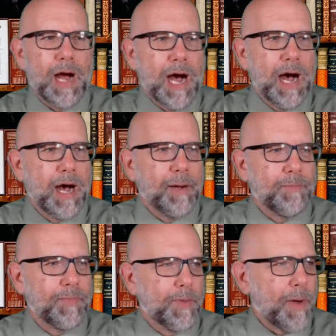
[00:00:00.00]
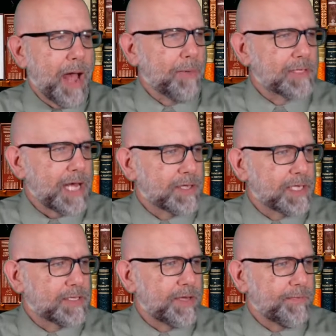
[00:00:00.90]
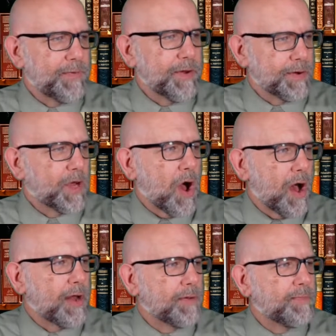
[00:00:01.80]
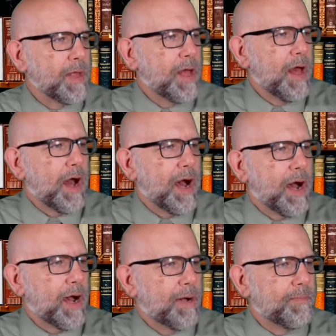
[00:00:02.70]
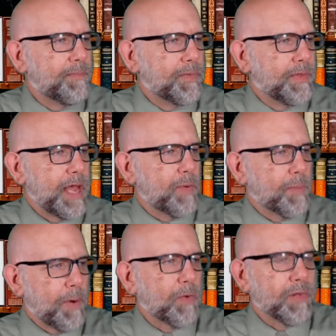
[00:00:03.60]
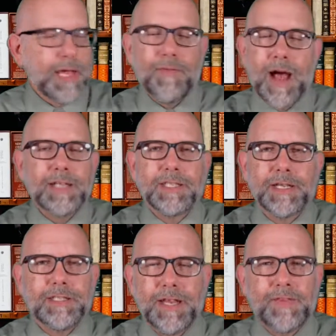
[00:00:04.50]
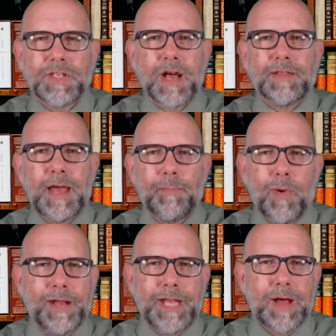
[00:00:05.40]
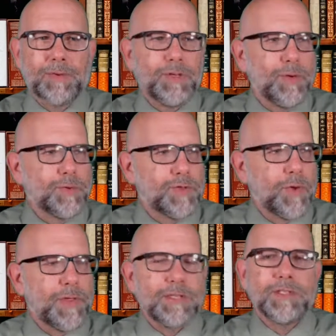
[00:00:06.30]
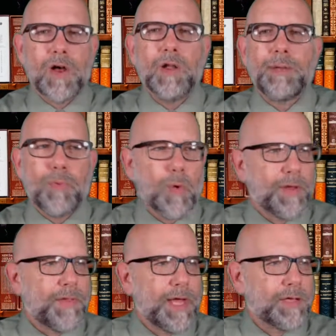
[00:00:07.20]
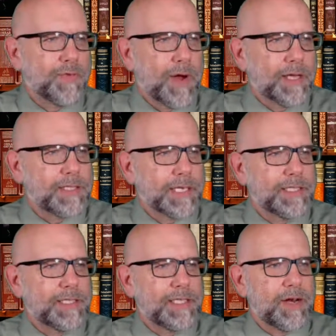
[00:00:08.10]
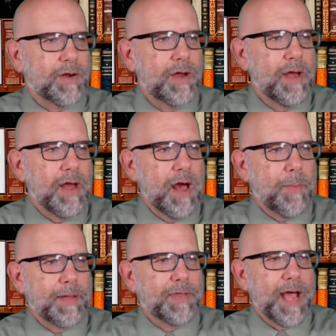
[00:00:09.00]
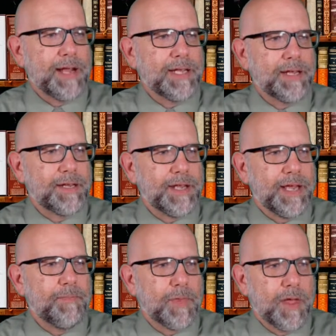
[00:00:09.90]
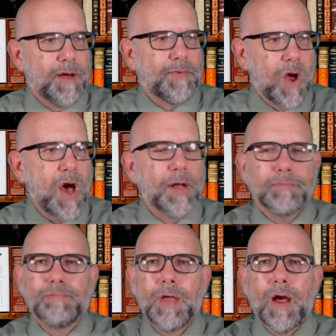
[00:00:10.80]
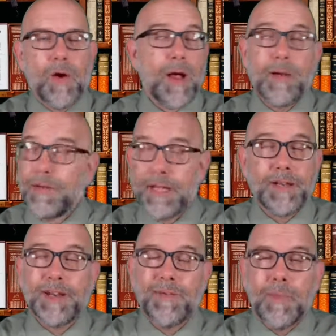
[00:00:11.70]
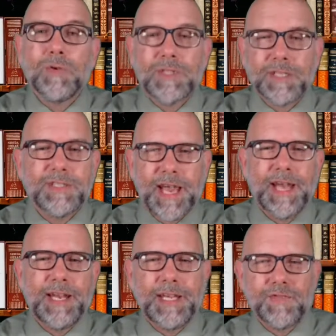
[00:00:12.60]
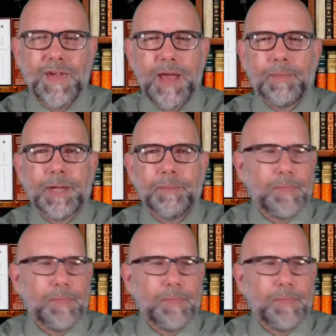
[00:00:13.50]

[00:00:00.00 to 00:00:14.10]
The Bible tells us that feared God. They were both Levites, and Stephen's got that point down too. So this is all important things for us to consider about the identity of God, or identity of Moses and his family.